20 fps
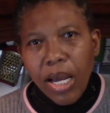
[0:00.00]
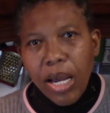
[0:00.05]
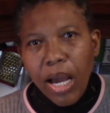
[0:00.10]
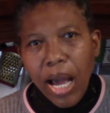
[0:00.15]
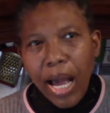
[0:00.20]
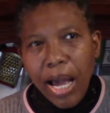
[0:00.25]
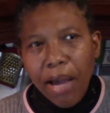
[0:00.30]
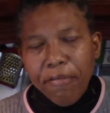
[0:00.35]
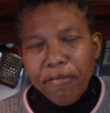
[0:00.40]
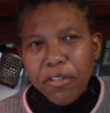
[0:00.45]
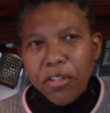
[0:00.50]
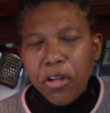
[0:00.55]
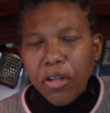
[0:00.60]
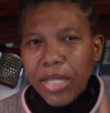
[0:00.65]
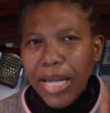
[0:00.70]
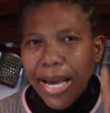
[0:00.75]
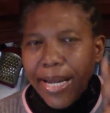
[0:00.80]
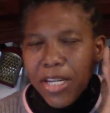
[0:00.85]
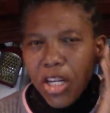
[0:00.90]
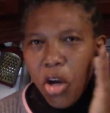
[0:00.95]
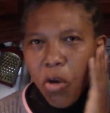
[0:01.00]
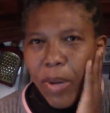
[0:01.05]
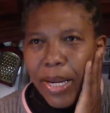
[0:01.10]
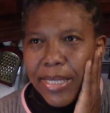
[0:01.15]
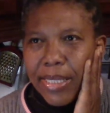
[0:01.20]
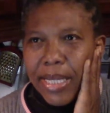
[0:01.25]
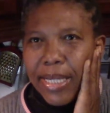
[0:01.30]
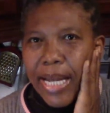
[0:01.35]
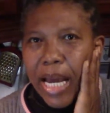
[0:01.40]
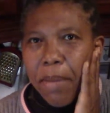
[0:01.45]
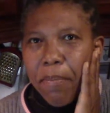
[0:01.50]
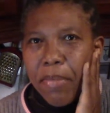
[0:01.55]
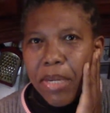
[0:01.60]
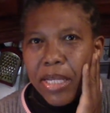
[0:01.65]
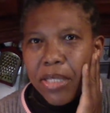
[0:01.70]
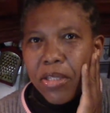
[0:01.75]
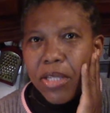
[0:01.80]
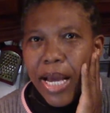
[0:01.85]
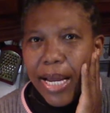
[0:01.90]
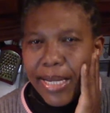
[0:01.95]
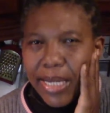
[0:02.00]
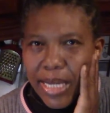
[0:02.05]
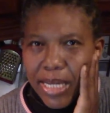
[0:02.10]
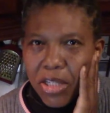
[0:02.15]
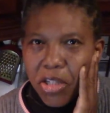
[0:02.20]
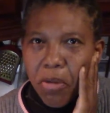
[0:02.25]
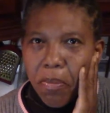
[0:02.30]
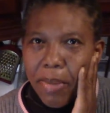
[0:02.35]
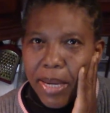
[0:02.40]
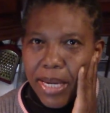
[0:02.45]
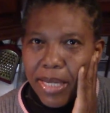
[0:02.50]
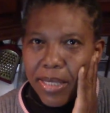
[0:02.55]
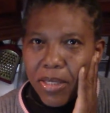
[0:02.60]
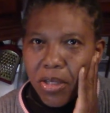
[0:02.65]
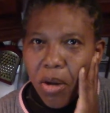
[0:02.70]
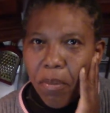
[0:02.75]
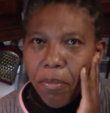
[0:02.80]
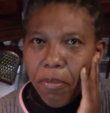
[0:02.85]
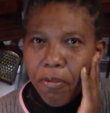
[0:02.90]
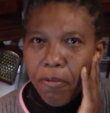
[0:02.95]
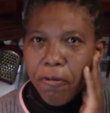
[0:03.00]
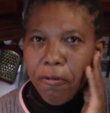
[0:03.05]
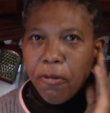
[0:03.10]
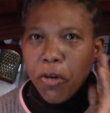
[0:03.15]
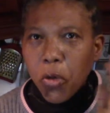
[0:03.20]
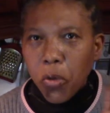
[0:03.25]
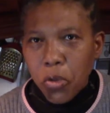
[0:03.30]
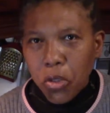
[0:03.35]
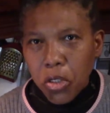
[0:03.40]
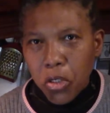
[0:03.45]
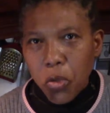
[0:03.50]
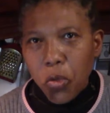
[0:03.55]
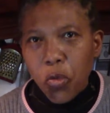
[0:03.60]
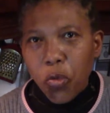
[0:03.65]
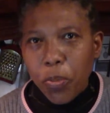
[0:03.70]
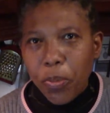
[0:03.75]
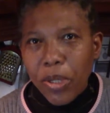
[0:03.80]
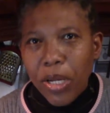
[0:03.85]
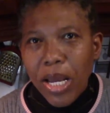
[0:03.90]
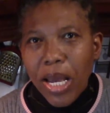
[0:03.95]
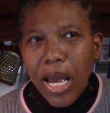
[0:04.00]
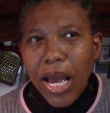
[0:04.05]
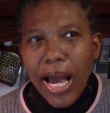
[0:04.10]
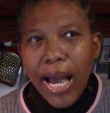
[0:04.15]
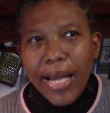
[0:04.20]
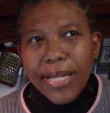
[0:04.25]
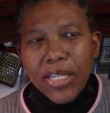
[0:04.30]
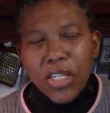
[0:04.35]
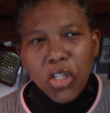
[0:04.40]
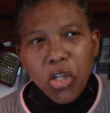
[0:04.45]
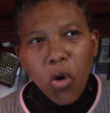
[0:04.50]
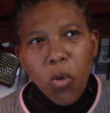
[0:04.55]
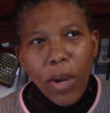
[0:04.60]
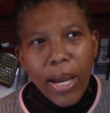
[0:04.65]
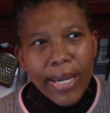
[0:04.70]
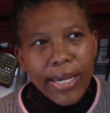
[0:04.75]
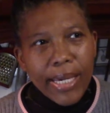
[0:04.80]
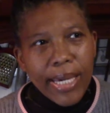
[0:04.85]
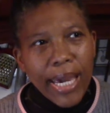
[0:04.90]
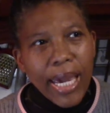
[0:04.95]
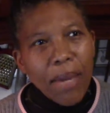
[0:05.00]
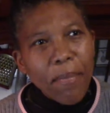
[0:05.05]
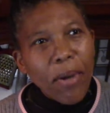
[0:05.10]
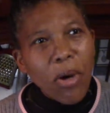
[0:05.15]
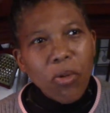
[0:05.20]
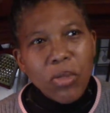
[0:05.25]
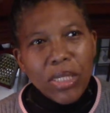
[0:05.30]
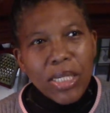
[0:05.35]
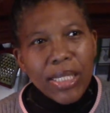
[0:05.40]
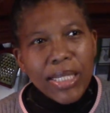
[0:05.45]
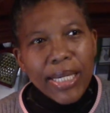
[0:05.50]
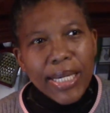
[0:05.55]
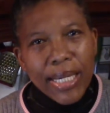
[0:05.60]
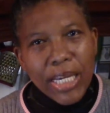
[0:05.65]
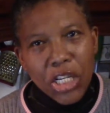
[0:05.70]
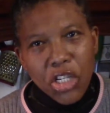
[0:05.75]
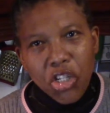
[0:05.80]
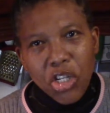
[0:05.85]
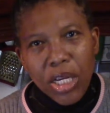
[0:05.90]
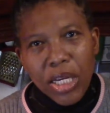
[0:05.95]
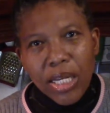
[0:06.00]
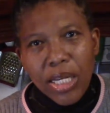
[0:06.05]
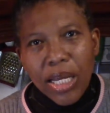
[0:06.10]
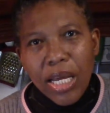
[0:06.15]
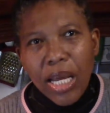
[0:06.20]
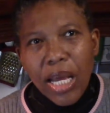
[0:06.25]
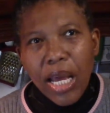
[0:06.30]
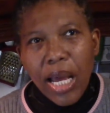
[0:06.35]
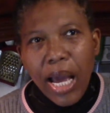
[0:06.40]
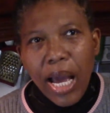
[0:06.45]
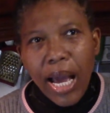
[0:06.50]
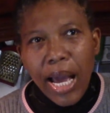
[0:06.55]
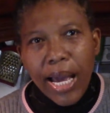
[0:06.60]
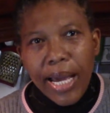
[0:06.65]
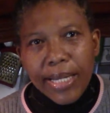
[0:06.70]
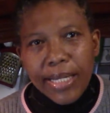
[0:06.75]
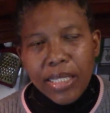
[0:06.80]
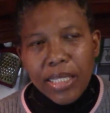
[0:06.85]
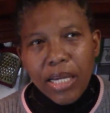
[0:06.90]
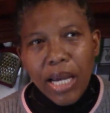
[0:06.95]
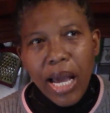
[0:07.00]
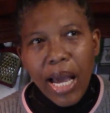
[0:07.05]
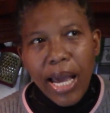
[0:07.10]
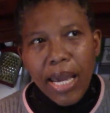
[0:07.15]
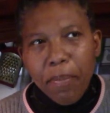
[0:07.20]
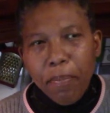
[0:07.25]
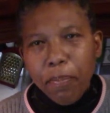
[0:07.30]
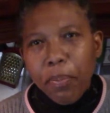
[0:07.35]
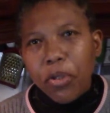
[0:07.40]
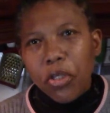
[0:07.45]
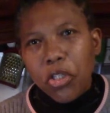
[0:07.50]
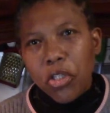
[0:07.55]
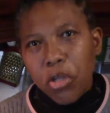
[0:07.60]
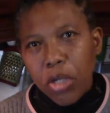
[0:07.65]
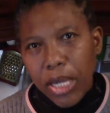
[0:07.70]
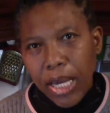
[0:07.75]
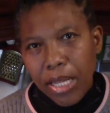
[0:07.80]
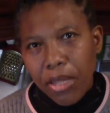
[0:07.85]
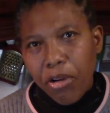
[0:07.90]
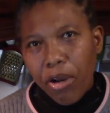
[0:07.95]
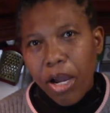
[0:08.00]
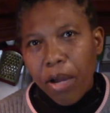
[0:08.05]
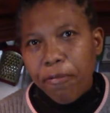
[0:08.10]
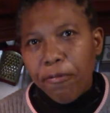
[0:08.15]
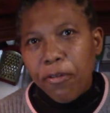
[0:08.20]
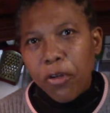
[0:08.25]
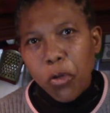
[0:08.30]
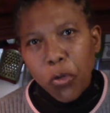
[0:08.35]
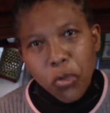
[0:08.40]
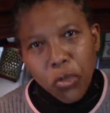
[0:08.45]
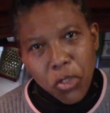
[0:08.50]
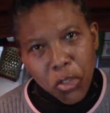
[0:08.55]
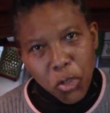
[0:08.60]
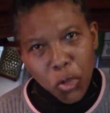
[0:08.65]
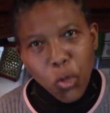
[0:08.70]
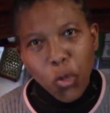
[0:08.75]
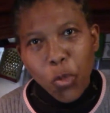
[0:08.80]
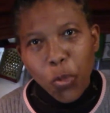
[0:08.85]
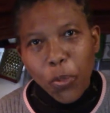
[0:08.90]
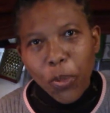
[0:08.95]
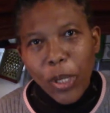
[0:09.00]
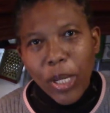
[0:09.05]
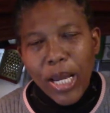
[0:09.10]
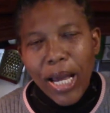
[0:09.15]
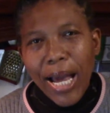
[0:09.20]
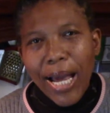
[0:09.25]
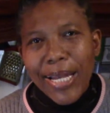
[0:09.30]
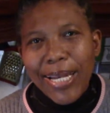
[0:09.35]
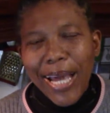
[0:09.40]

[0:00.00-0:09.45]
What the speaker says: After that, now I said I need to make some Flue Soup. And so I came out in the kitchen and I put together a Flue Soup. And